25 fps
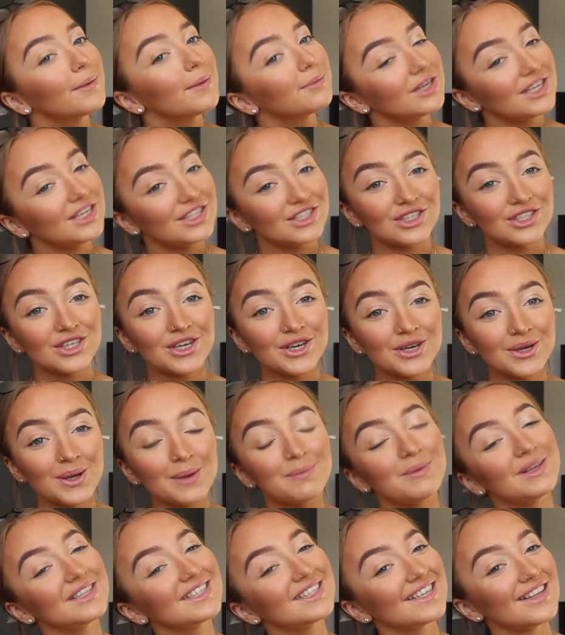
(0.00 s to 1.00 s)
please do.
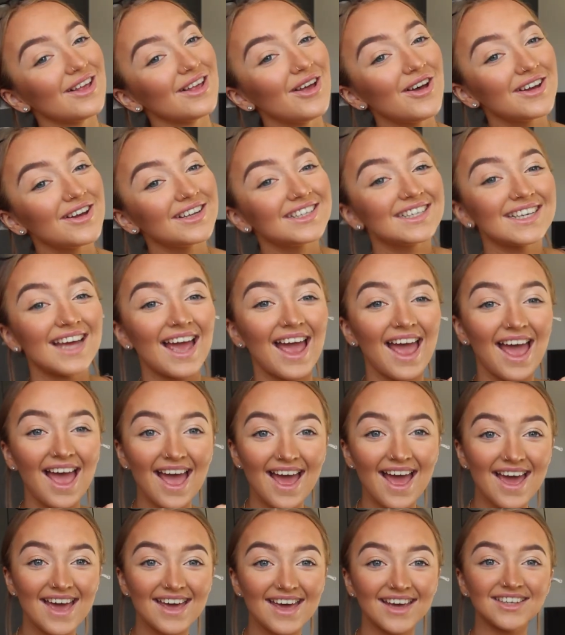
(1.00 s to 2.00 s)
It means a lot.
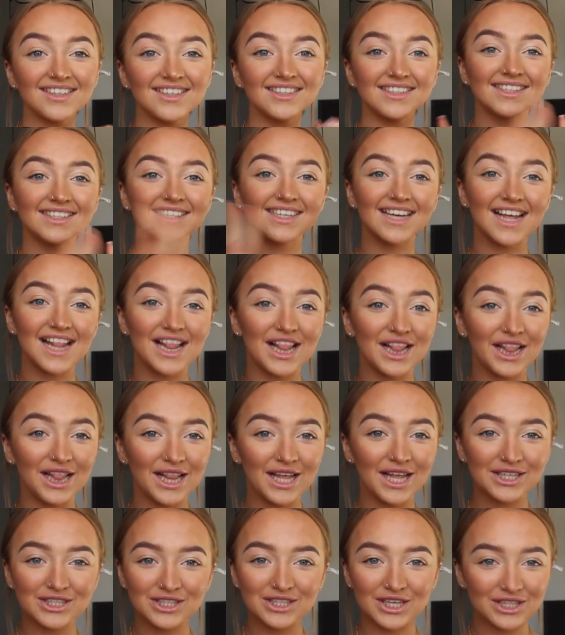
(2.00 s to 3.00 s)
And
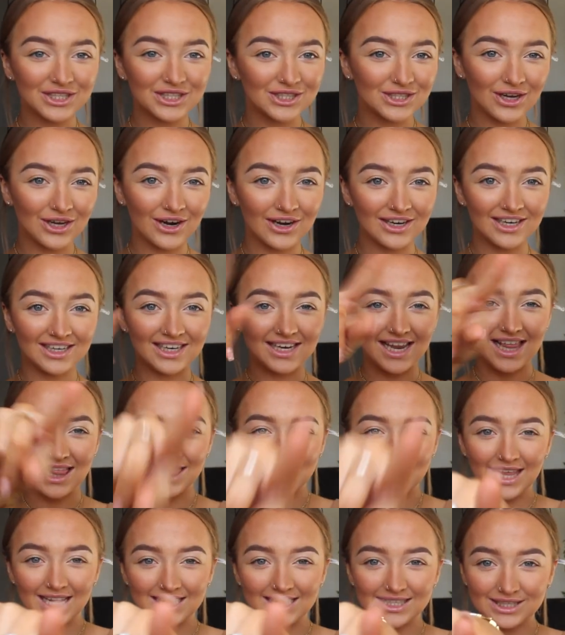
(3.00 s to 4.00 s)
let's get started.
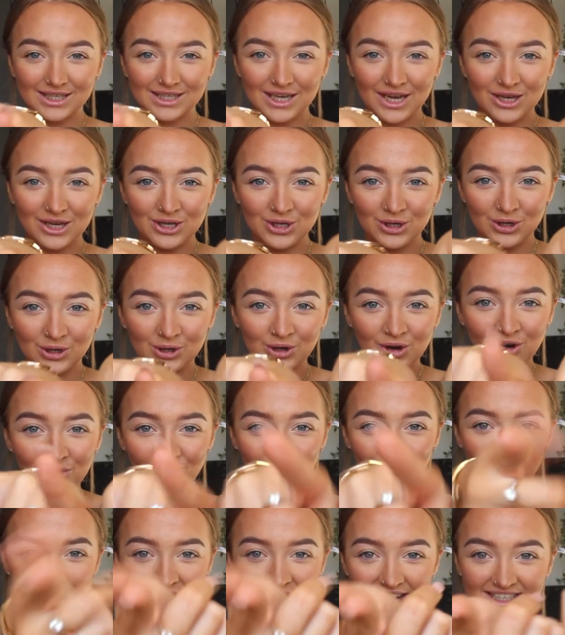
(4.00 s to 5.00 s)
Let's get you
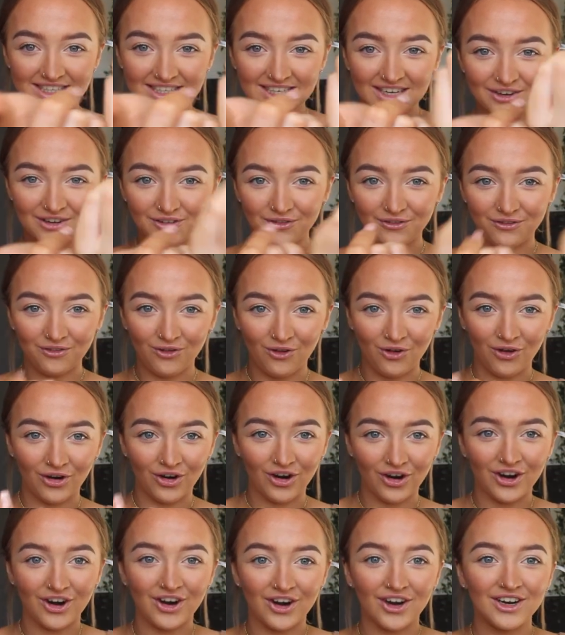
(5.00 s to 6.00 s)
ready
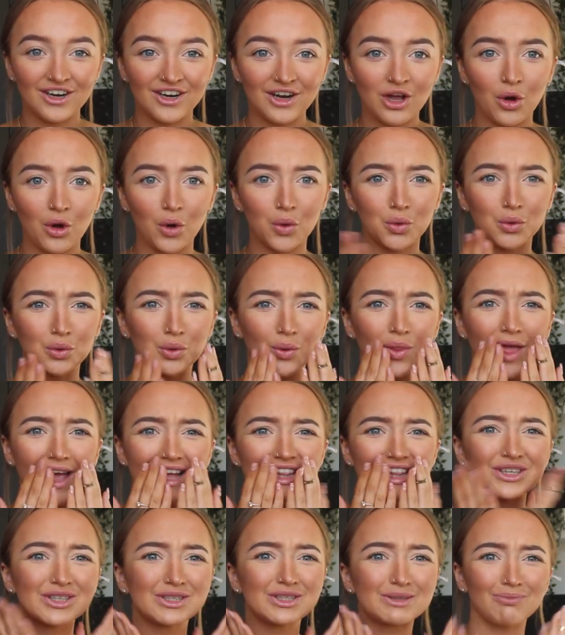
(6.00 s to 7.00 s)
for... Oh,
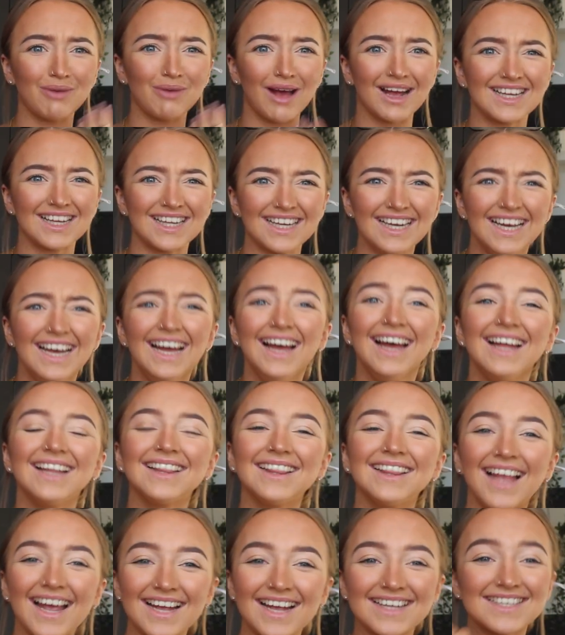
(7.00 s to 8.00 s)
that looked bad.
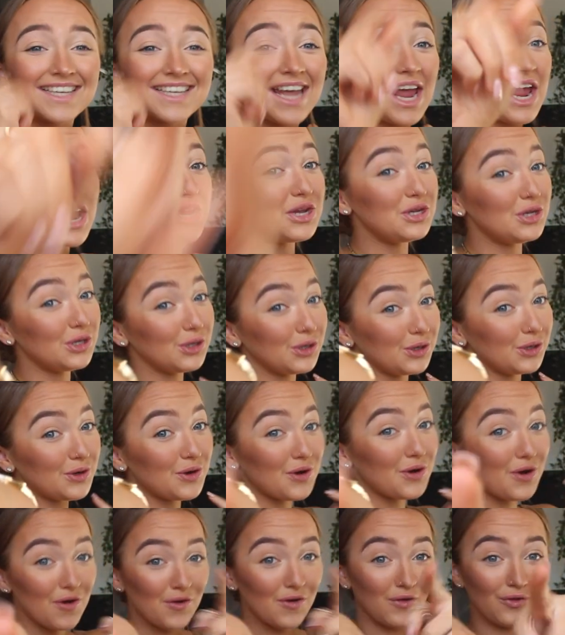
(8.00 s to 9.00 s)
Let's get
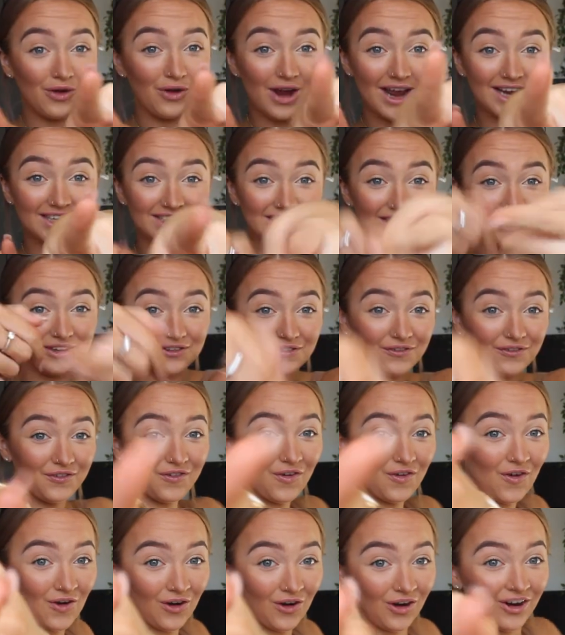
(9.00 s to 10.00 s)
you ready
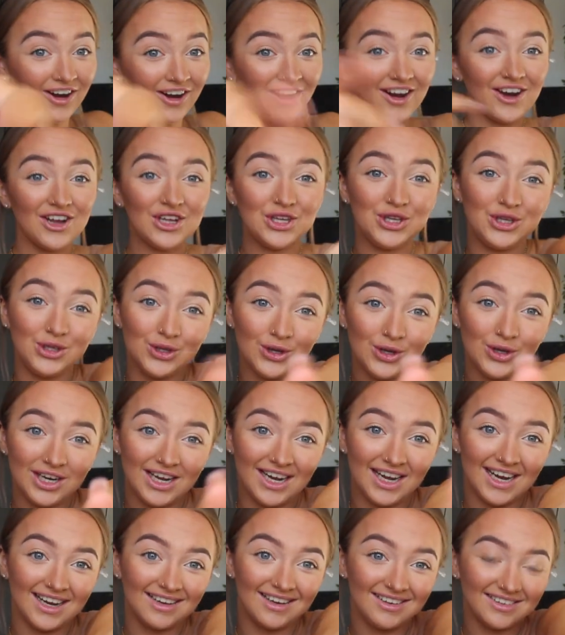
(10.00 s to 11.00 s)
for
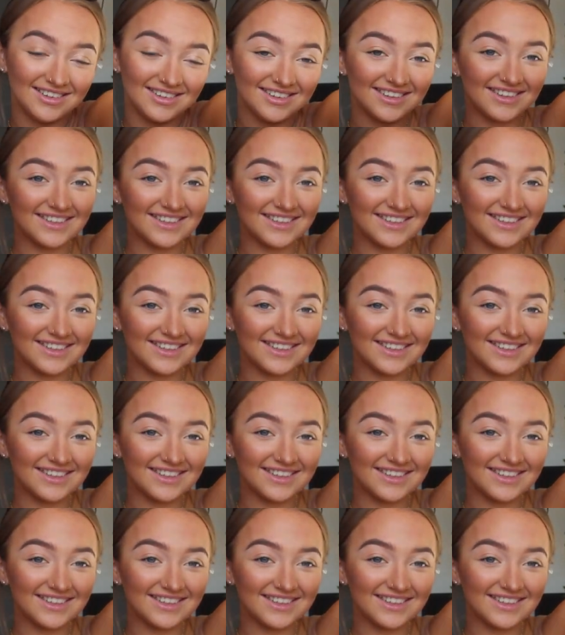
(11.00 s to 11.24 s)
uni.